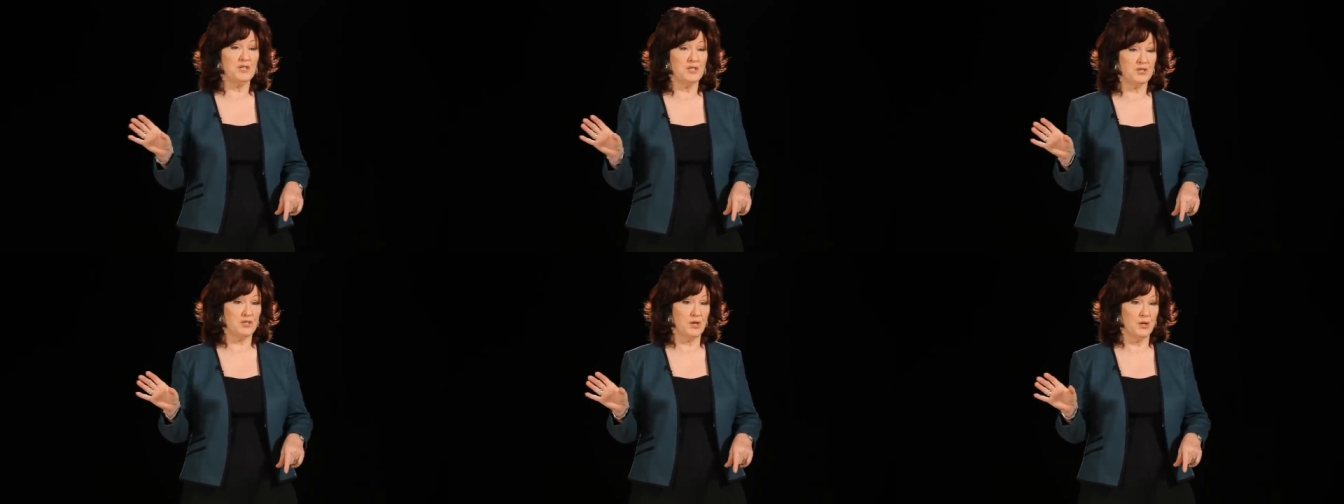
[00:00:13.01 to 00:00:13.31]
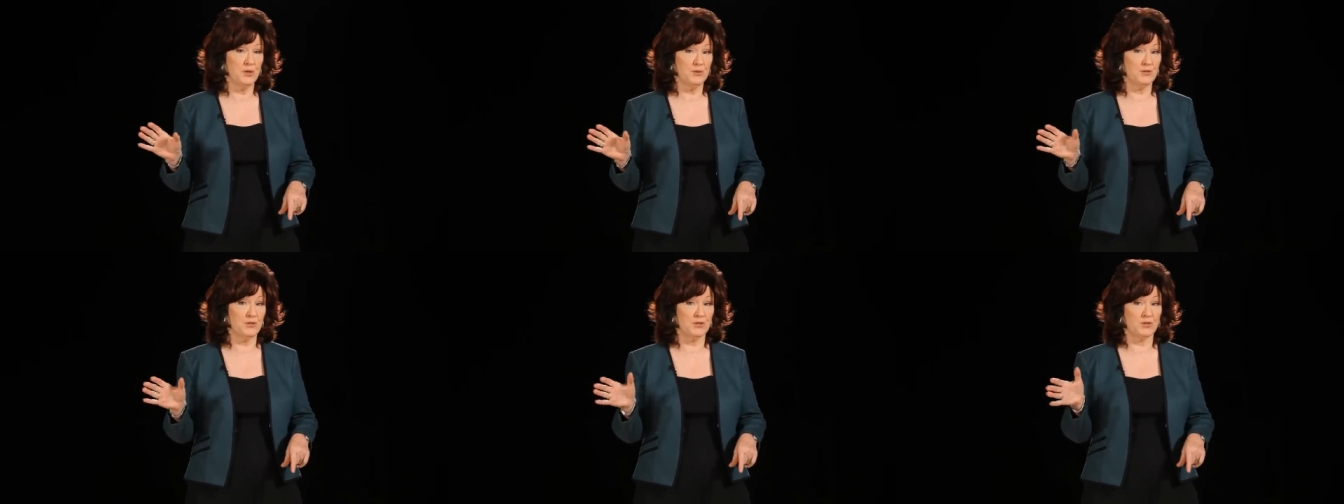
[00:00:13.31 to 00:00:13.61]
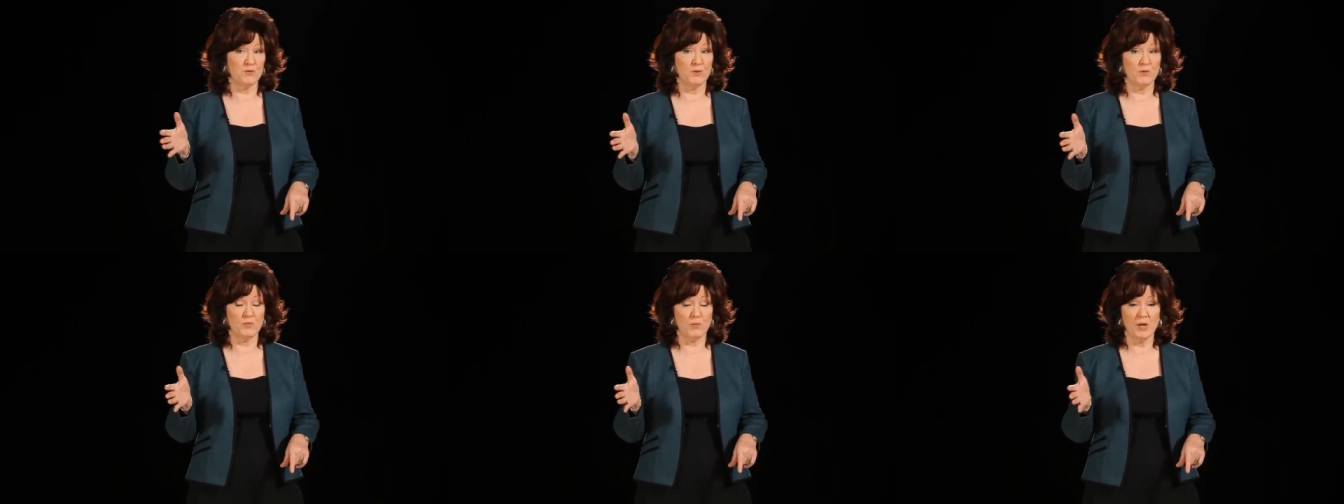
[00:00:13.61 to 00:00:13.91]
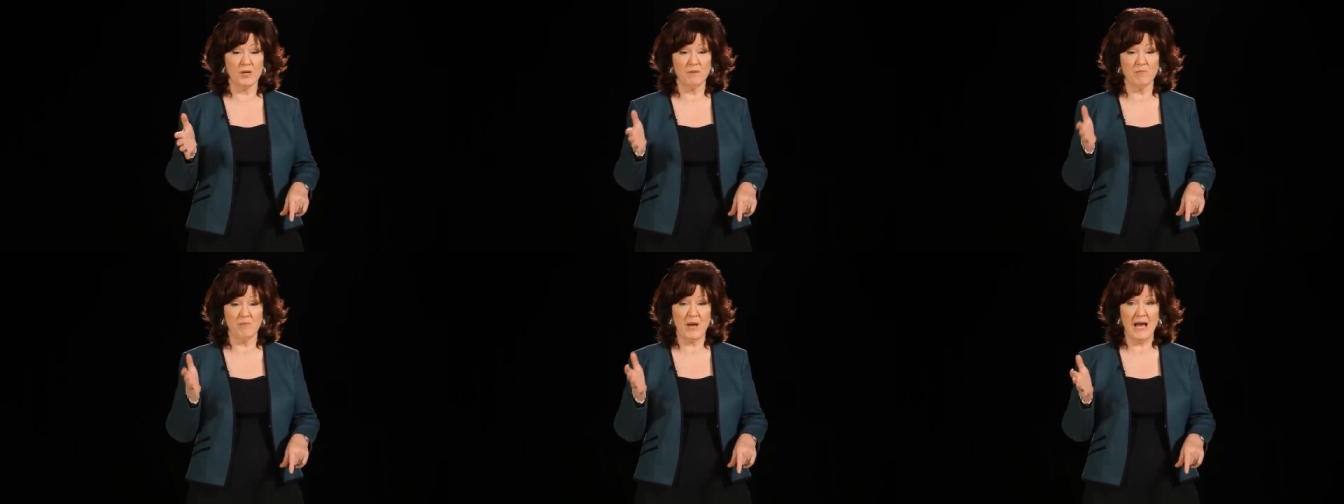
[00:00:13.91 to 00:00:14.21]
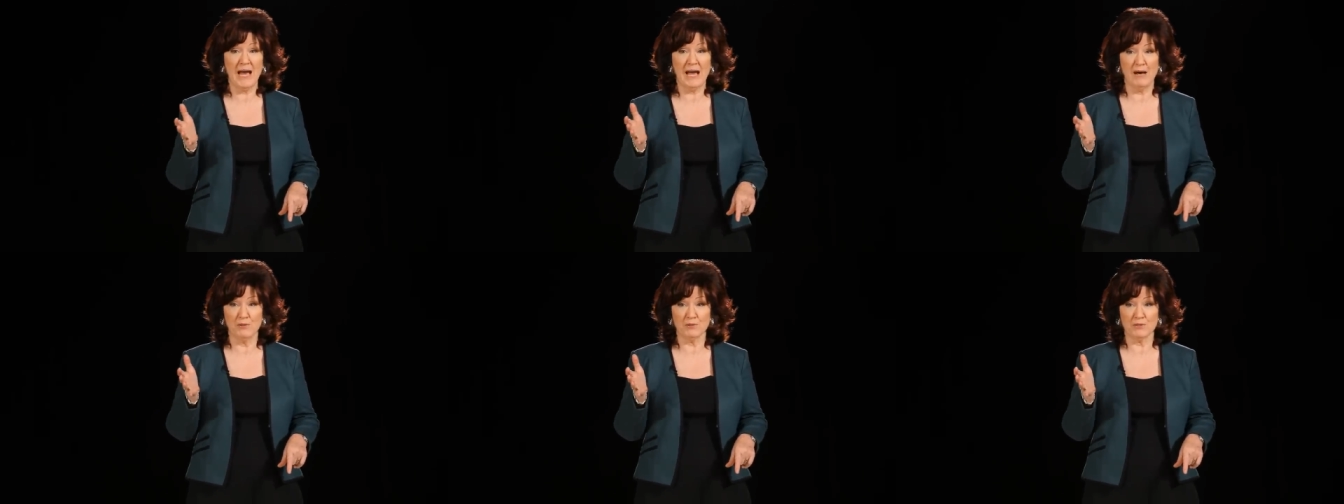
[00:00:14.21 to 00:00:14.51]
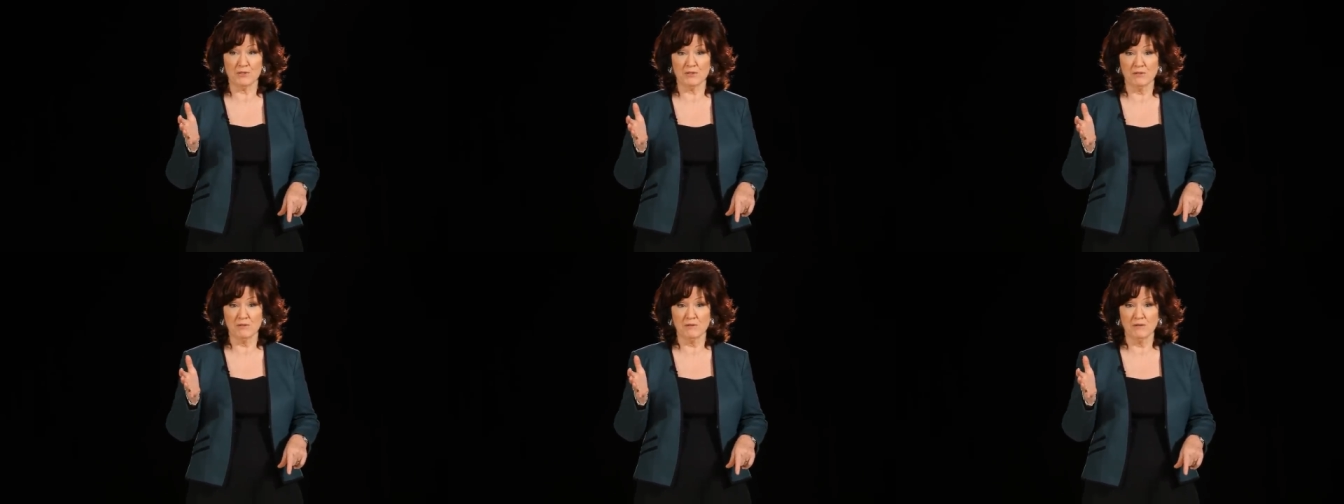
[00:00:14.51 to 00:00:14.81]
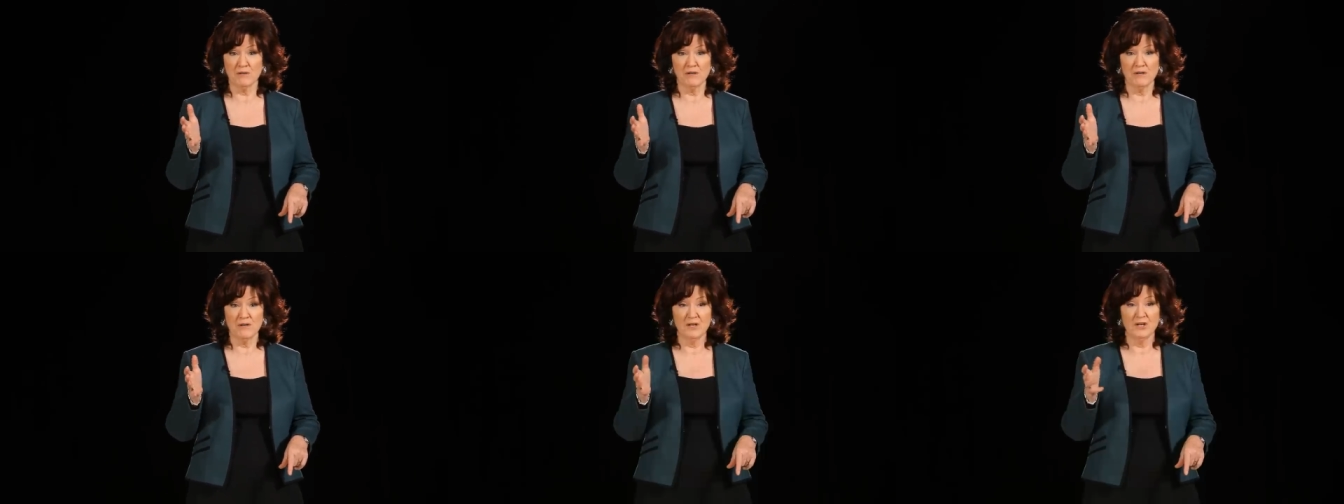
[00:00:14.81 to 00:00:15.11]
soldiers with one pout,
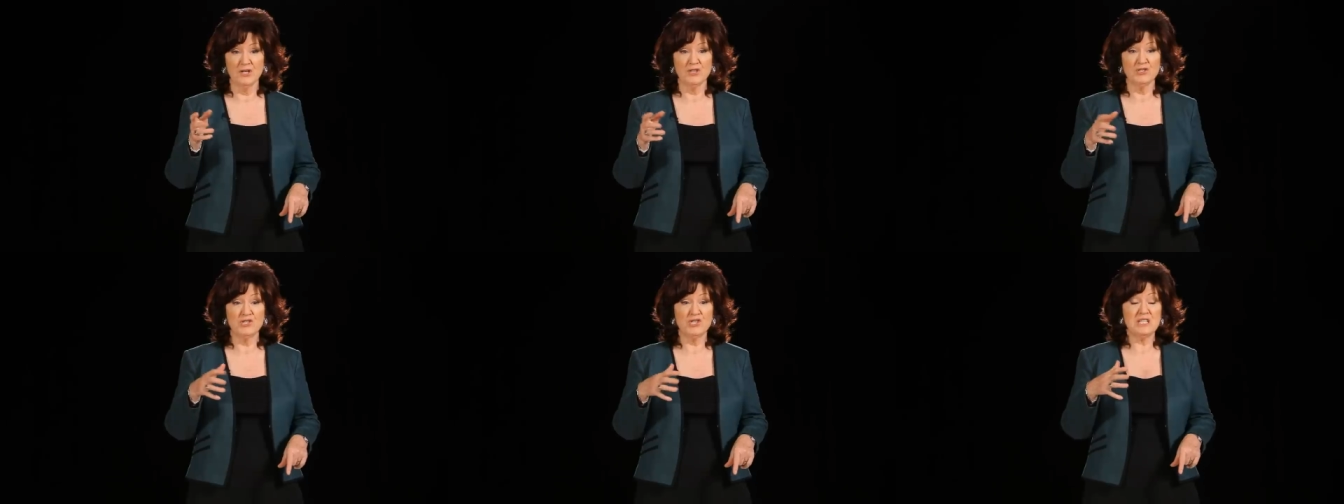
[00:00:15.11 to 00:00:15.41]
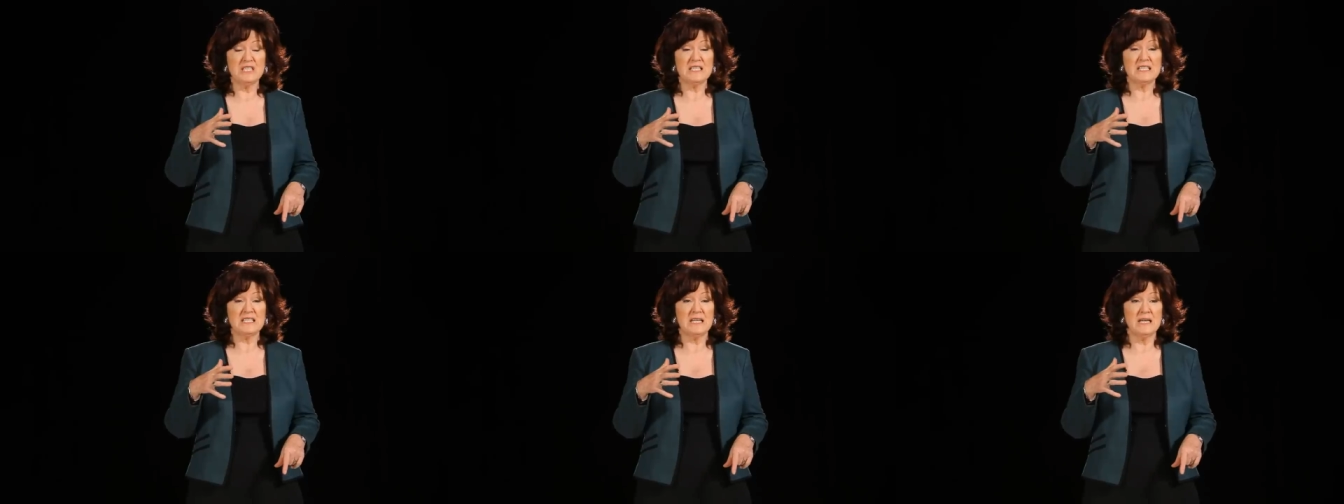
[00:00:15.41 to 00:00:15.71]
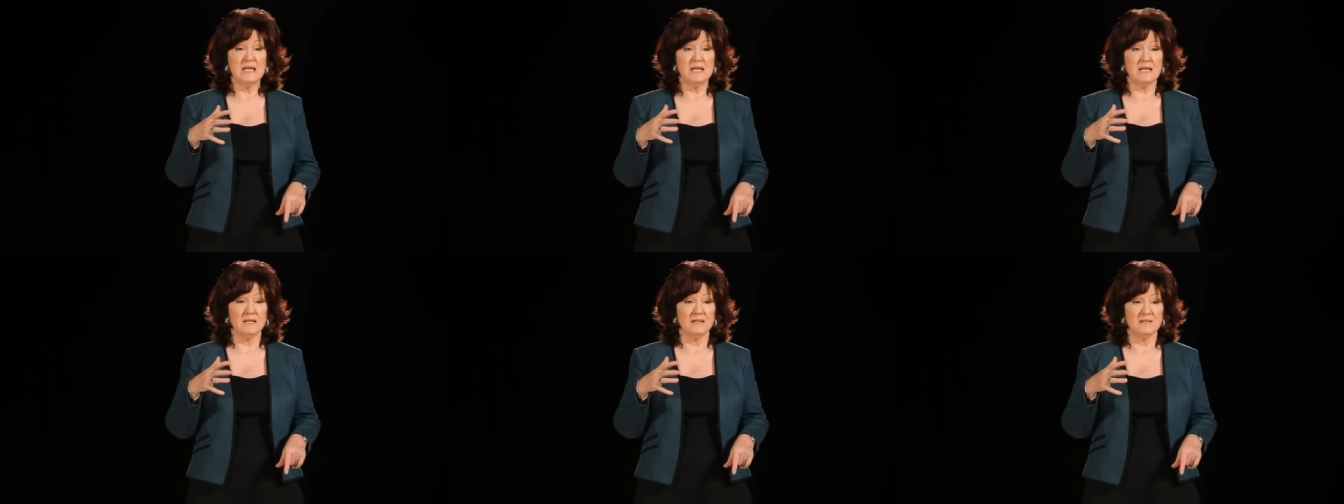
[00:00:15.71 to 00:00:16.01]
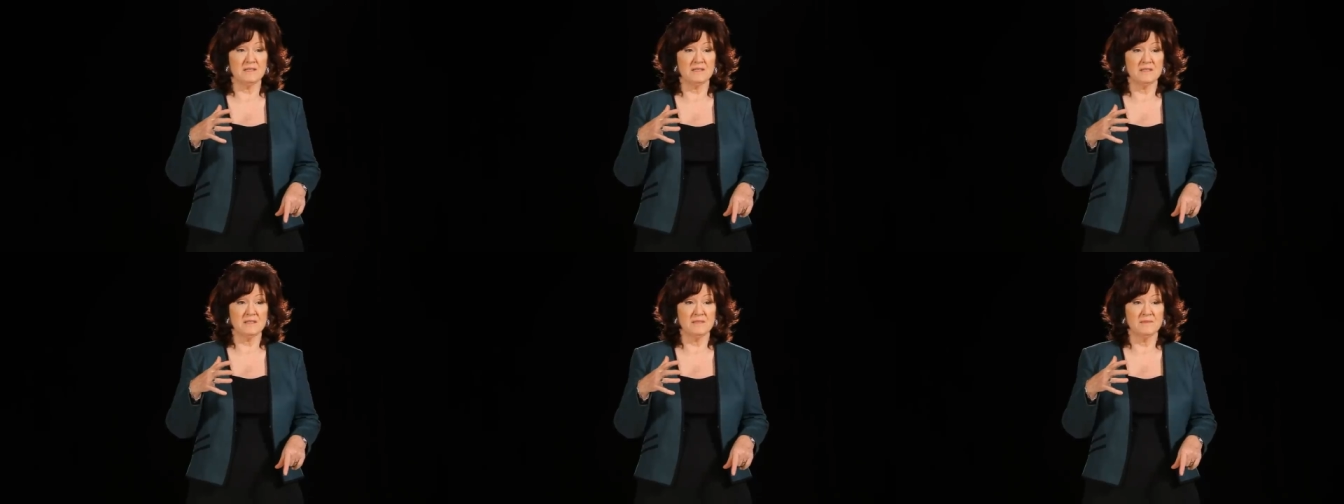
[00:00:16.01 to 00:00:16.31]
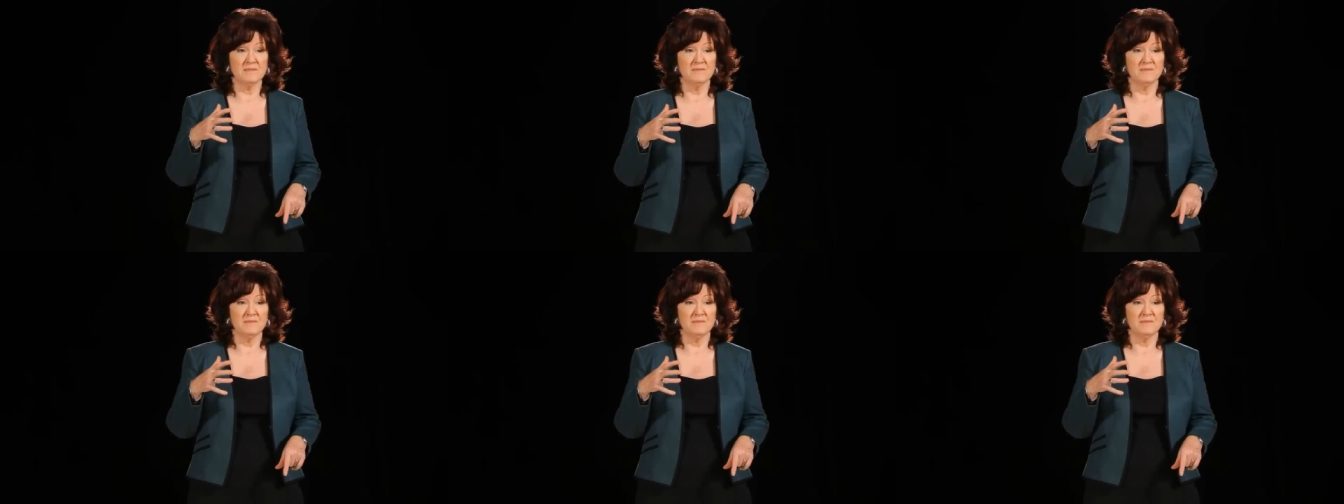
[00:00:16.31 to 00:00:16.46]
she sings,